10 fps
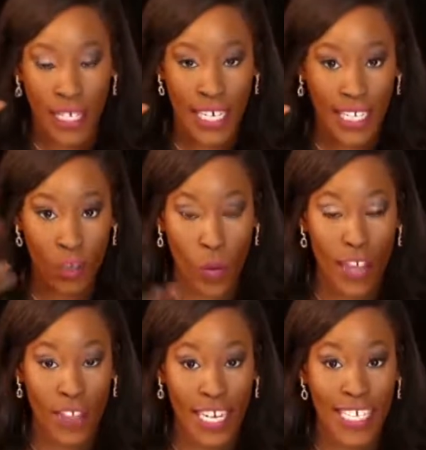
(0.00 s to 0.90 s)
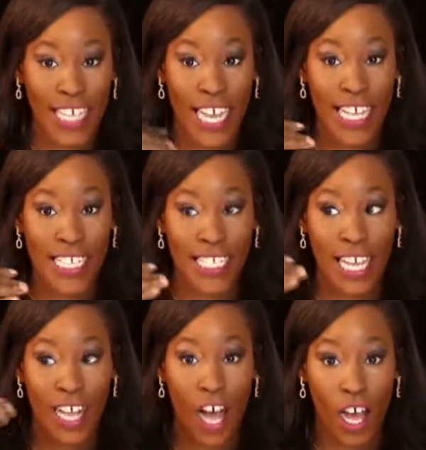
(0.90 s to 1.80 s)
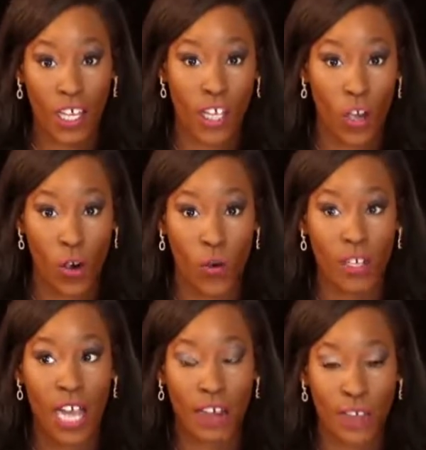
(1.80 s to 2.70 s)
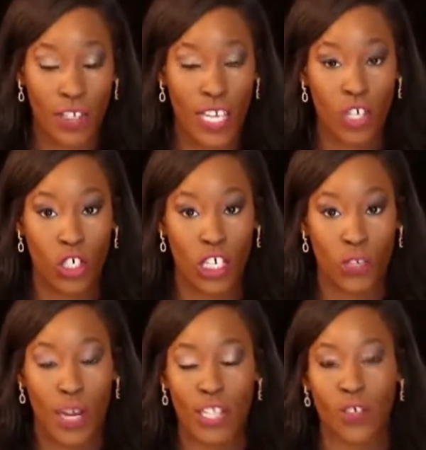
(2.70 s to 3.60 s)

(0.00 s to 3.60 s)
in the way that it does audio conversations, right?